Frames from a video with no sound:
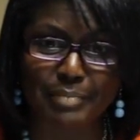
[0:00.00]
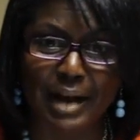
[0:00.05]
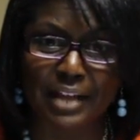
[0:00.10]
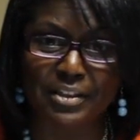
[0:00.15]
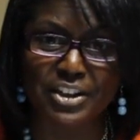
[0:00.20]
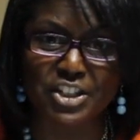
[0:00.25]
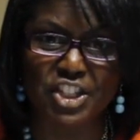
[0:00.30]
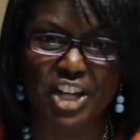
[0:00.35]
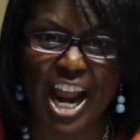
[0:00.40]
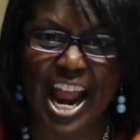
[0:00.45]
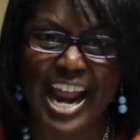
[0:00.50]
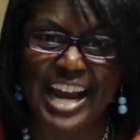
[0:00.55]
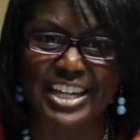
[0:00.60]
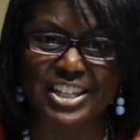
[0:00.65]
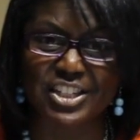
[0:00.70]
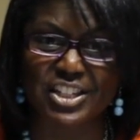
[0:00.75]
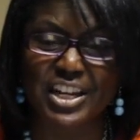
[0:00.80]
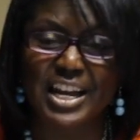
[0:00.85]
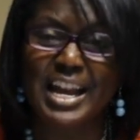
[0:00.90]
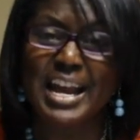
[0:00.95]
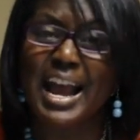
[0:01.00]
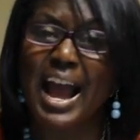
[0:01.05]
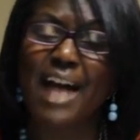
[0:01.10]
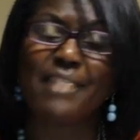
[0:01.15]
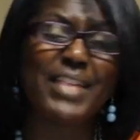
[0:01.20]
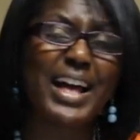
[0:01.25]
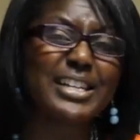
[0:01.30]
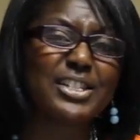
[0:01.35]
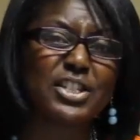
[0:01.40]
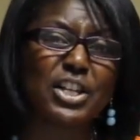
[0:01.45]
by the change?
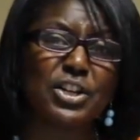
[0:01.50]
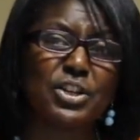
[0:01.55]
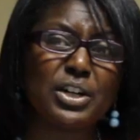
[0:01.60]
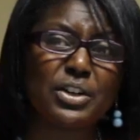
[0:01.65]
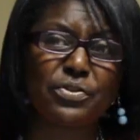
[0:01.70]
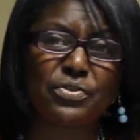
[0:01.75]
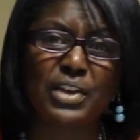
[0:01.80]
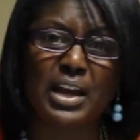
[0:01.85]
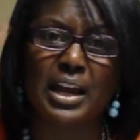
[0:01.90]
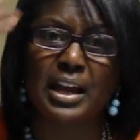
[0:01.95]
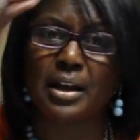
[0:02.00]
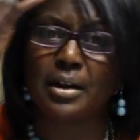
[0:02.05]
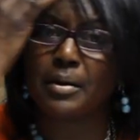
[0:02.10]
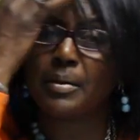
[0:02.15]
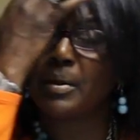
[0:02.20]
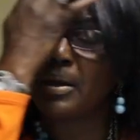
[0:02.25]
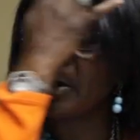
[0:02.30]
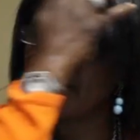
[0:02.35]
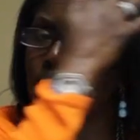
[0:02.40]
And that's the good thing.